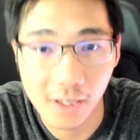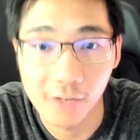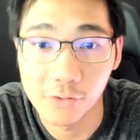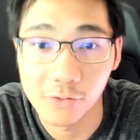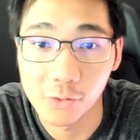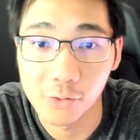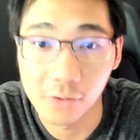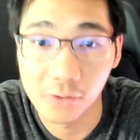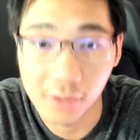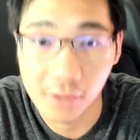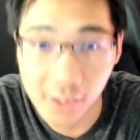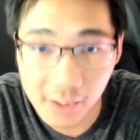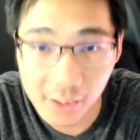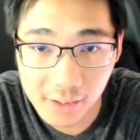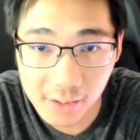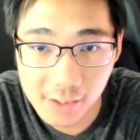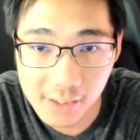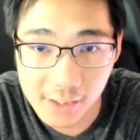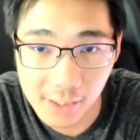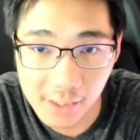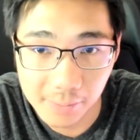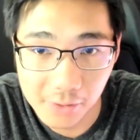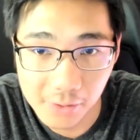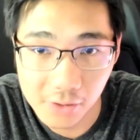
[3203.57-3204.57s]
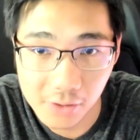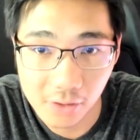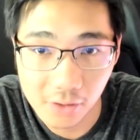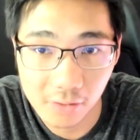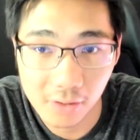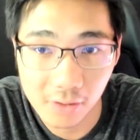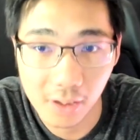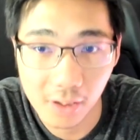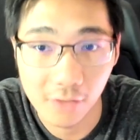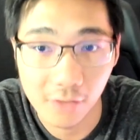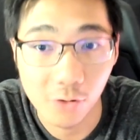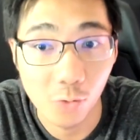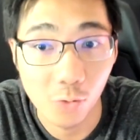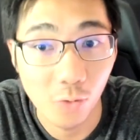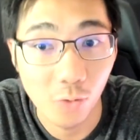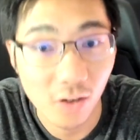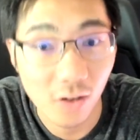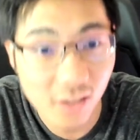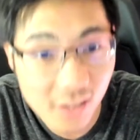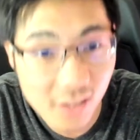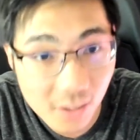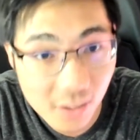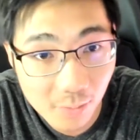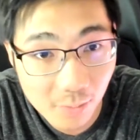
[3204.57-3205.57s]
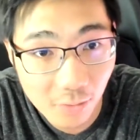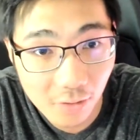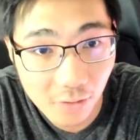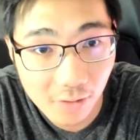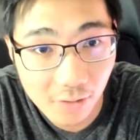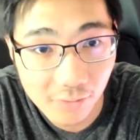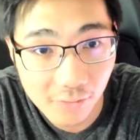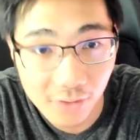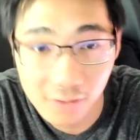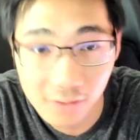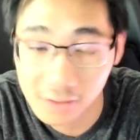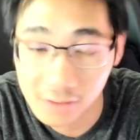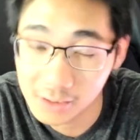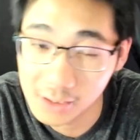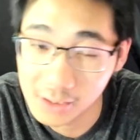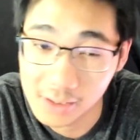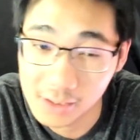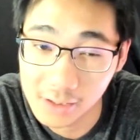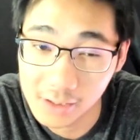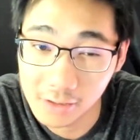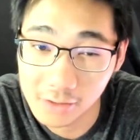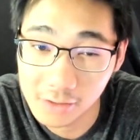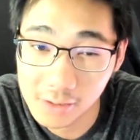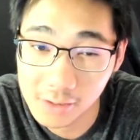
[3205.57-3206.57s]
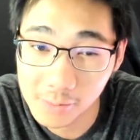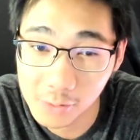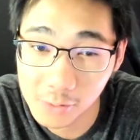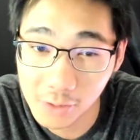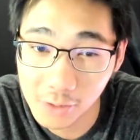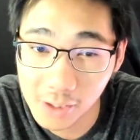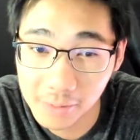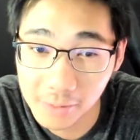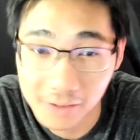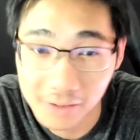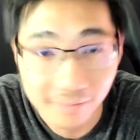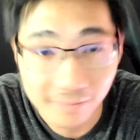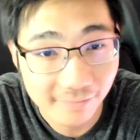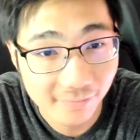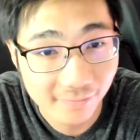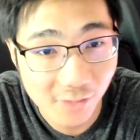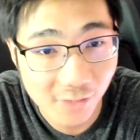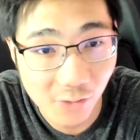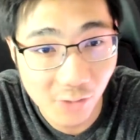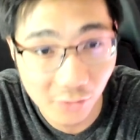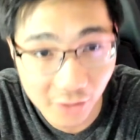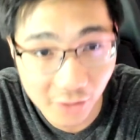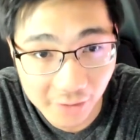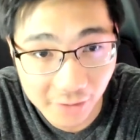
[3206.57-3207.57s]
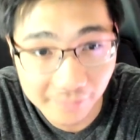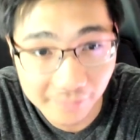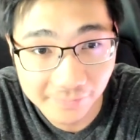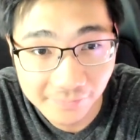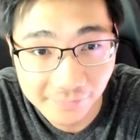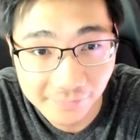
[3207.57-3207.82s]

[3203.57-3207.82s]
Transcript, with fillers: and if you like this episode and you want to see more of it, consider subscribing. It's free.